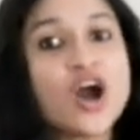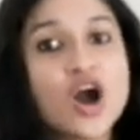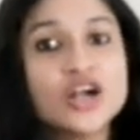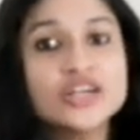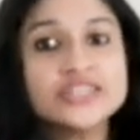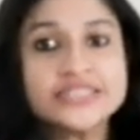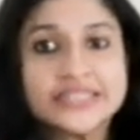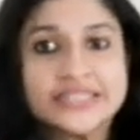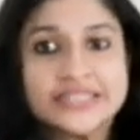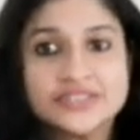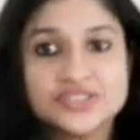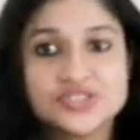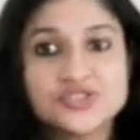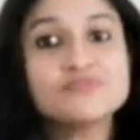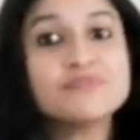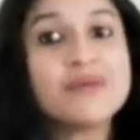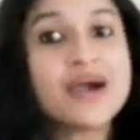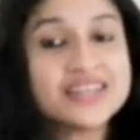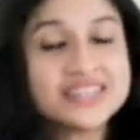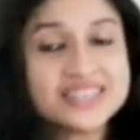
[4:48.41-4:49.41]
altered
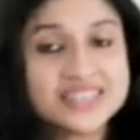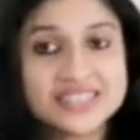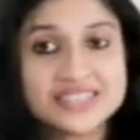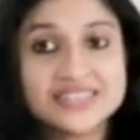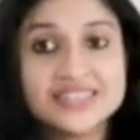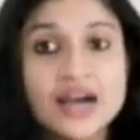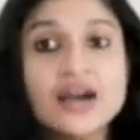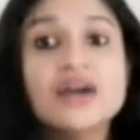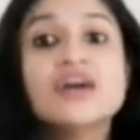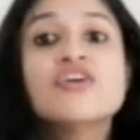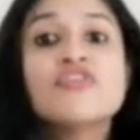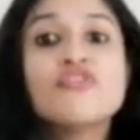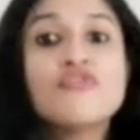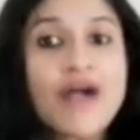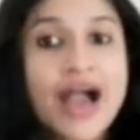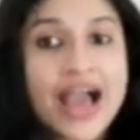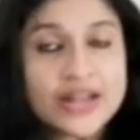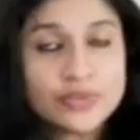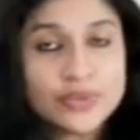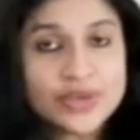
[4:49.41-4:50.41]
to match the
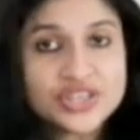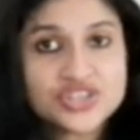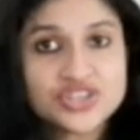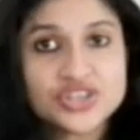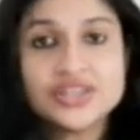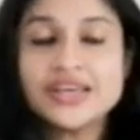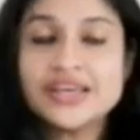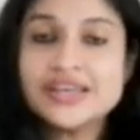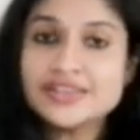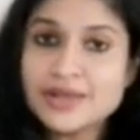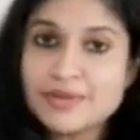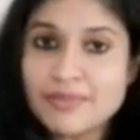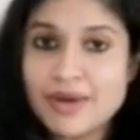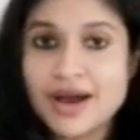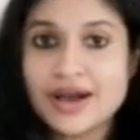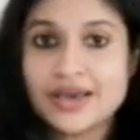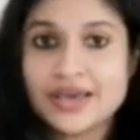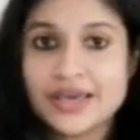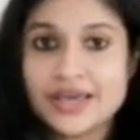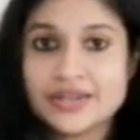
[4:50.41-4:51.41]
valuation in the
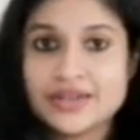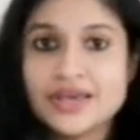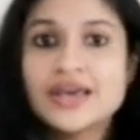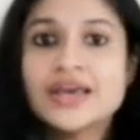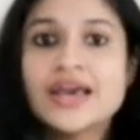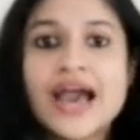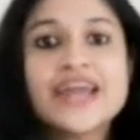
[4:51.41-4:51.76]
market,